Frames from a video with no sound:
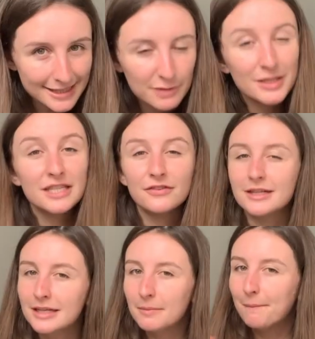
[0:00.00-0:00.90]

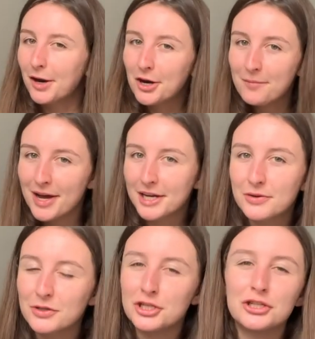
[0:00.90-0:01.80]
specifically Borough Market,
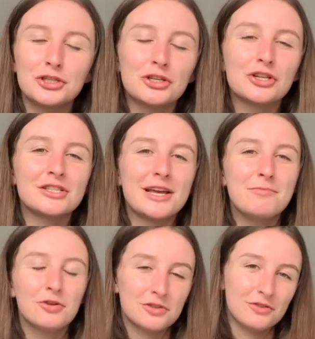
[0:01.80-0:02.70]
which is good because I'm
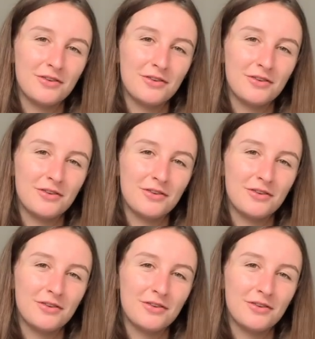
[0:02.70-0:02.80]
not too